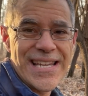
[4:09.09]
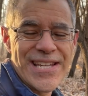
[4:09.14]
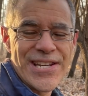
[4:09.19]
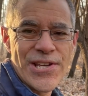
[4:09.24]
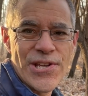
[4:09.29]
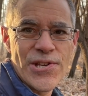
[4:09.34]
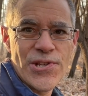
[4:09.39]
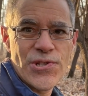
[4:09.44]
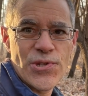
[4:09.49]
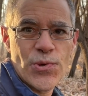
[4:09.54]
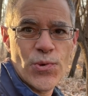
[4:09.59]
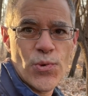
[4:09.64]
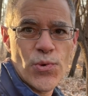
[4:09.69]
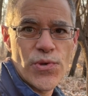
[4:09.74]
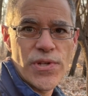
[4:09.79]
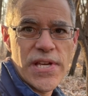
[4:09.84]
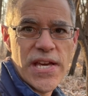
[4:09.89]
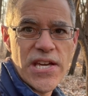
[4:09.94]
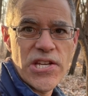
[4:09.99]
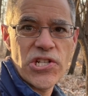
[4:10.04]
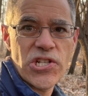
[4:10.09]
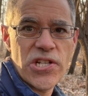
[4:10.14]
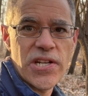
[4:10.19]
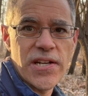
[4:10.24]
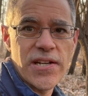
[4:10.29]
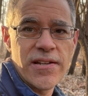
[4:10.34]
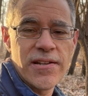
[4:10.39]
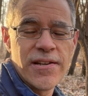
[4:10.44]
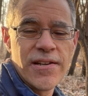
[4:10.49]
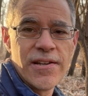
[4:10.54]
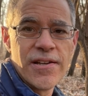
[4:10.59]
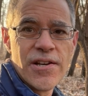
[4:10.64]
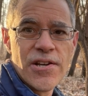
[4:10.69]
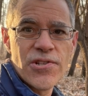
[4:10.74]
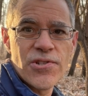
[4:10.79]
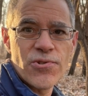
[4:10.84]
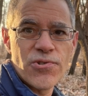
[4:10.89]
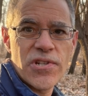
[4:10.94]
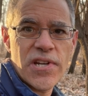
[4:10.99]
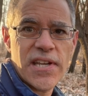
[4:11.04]
in His Creation.
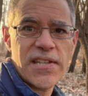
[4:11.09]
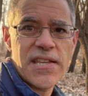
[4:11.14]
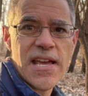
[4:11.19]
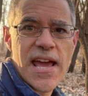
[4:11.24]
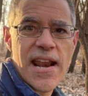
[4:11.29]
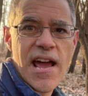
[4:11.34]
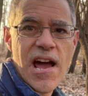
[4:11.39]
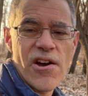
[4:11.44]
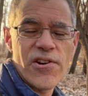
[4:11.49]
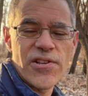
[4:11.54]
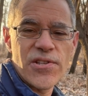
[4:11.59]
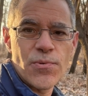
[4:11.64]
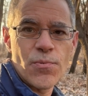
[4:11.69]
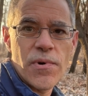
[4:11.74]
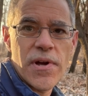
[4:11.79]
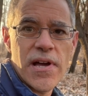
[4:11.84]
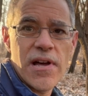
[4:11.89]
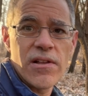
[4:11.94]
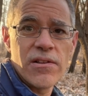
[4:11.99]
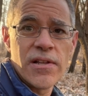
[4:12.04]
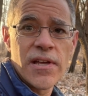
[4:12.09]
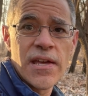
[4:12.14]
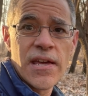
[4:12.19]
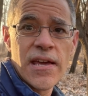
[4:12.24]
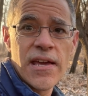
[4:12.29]
So check that out as well.